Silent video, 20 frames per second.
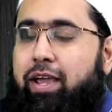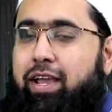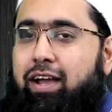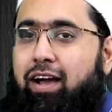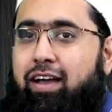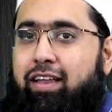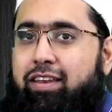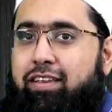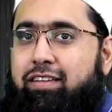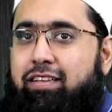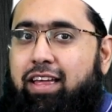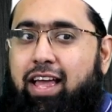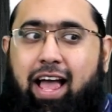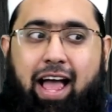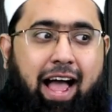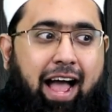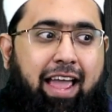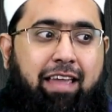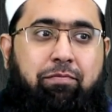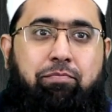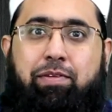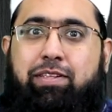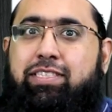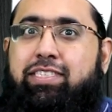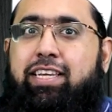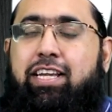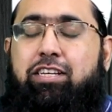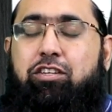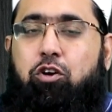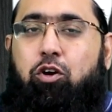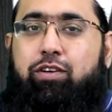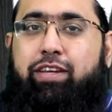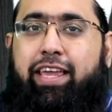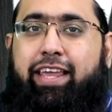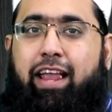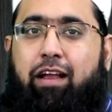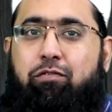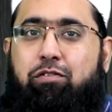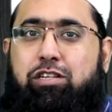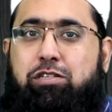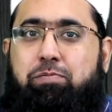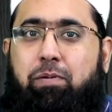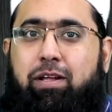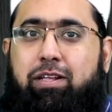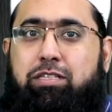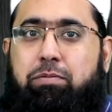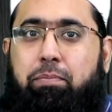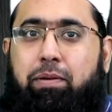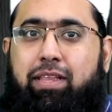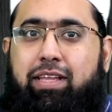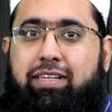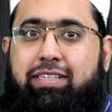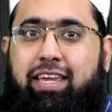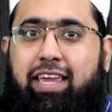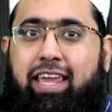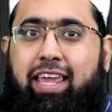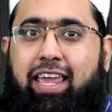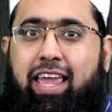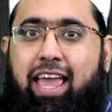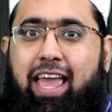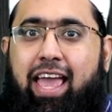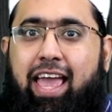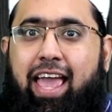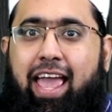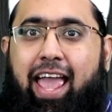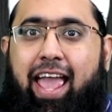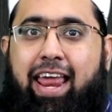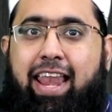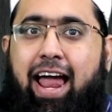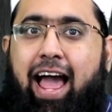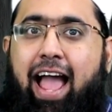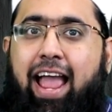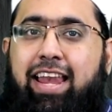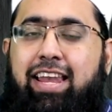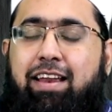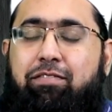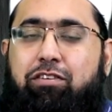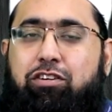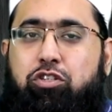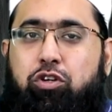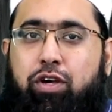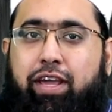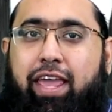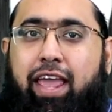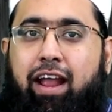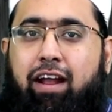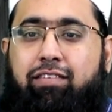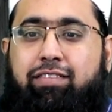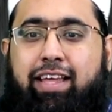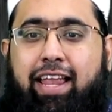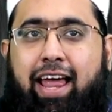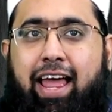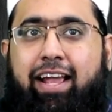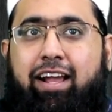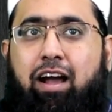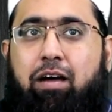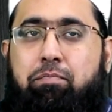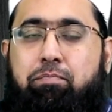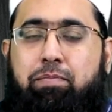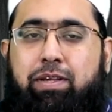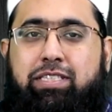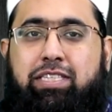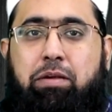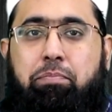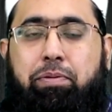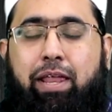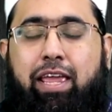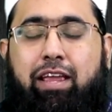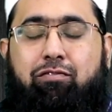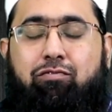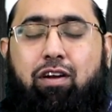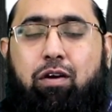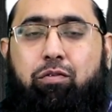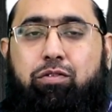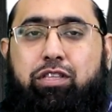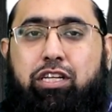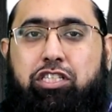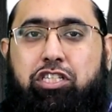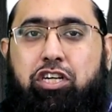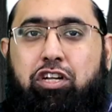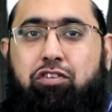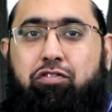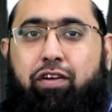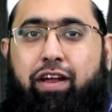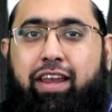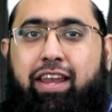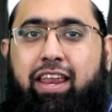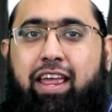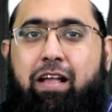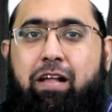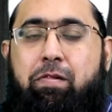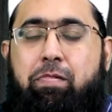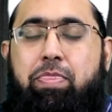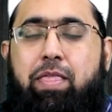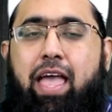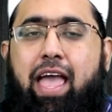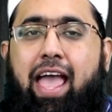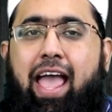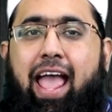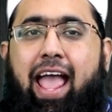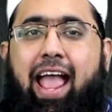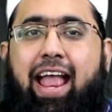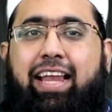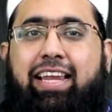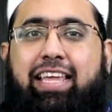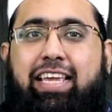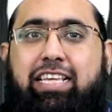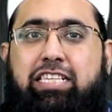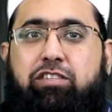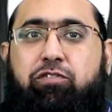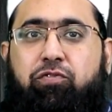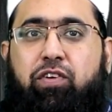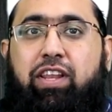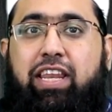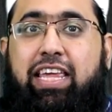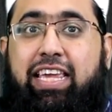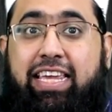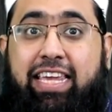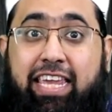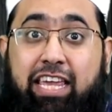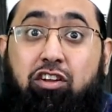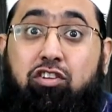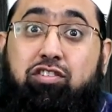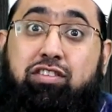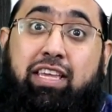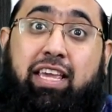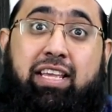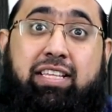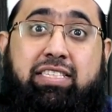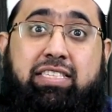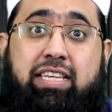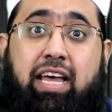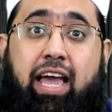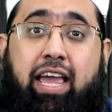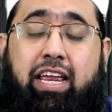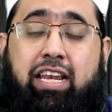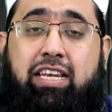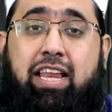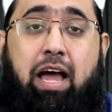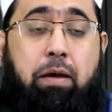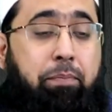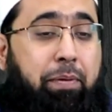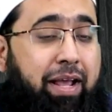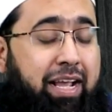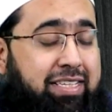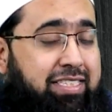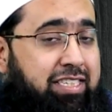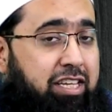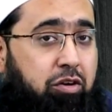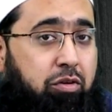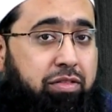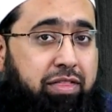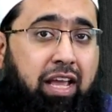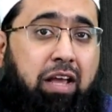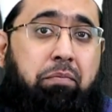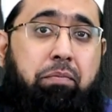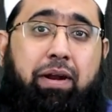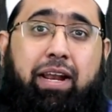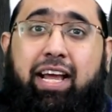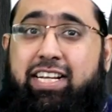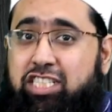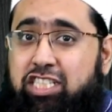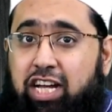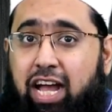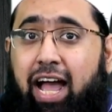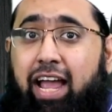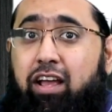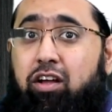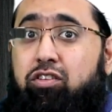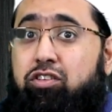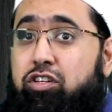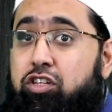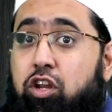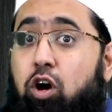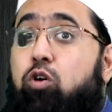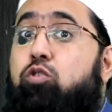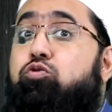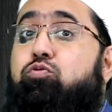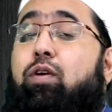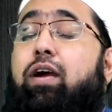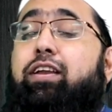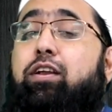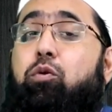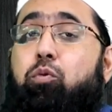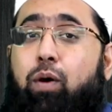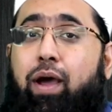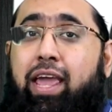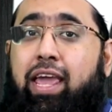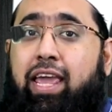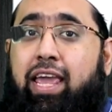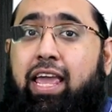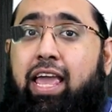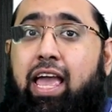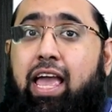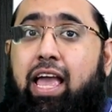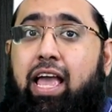God, I've been sent to go take a responsibility and I never took care that I got busy playing around with the children. And he's feeling guilty inside. Now, because, you know, think about it, a child knows right away